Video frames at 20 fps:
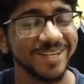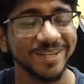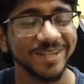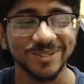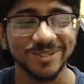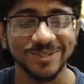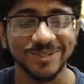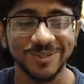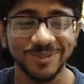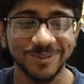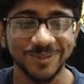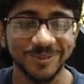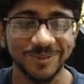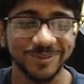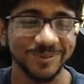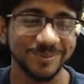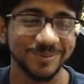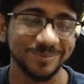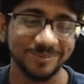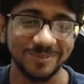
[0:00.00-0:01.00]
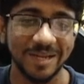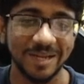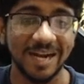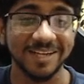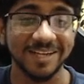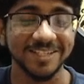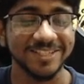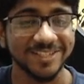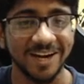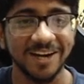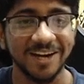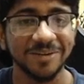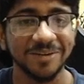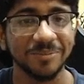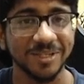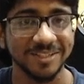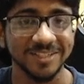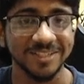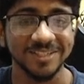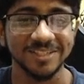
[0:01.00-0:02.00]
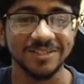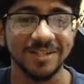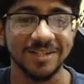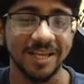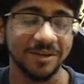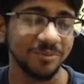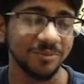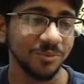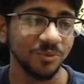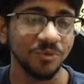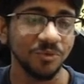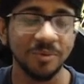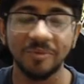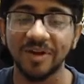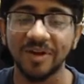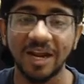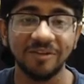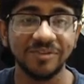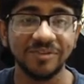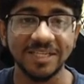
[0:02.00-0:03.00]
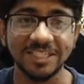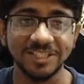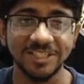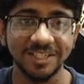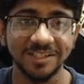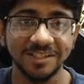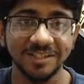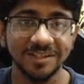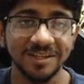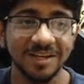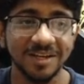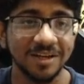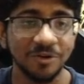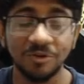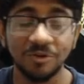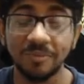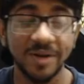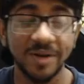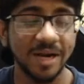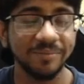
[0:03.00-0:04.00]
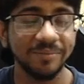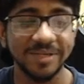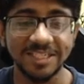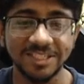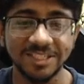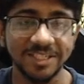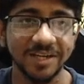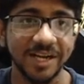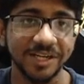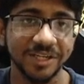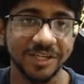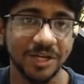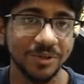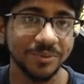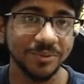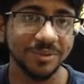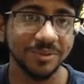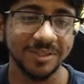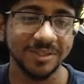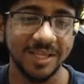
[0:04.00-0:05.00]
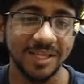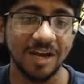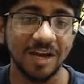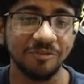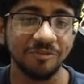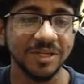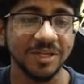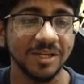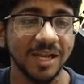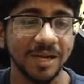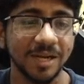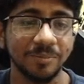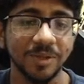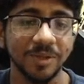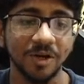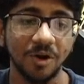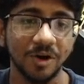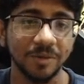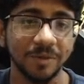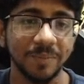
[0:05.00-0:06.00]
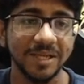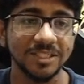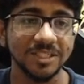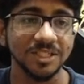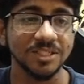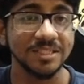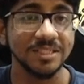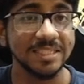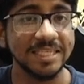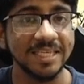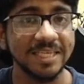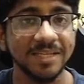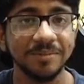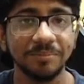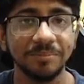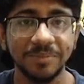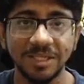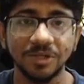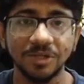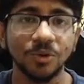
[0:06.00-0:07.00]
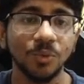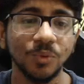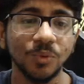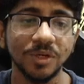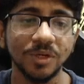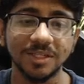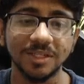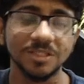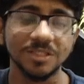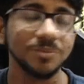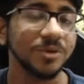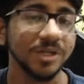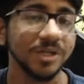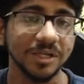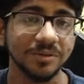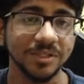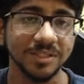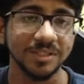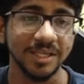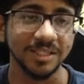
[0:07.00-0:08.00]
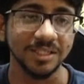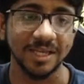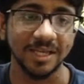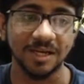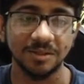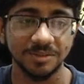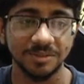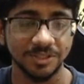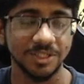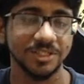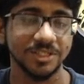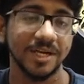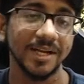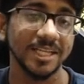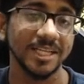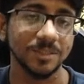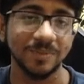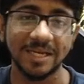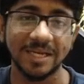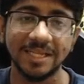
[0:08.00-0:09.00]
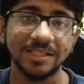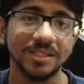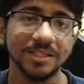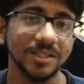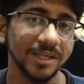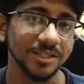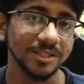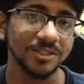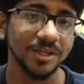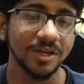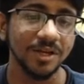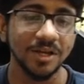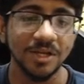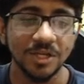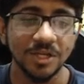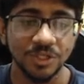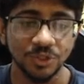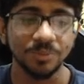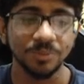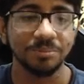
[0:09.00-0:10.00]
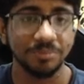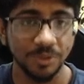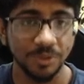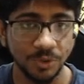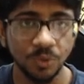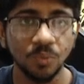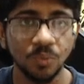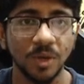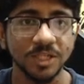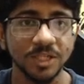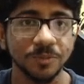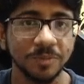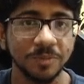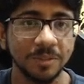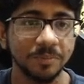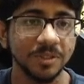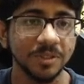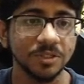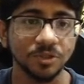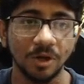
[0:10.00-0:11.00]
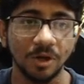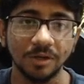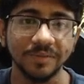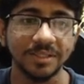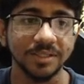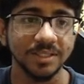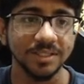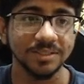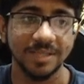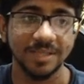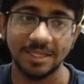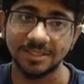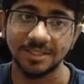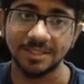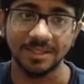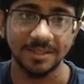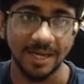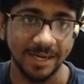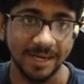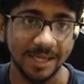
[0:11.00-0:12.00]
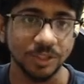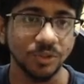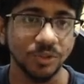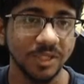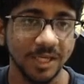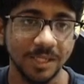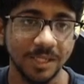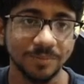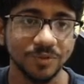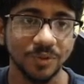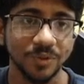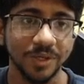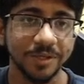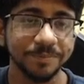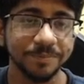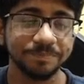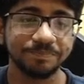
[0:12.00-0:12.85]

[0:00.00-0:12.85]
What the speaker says: so at the start, but this is like whoever I'm teaching right now, they have been helped a lot by just seeing me code this particular things, like just explaining the things. So do watch people solving things. That actually helps. Okay.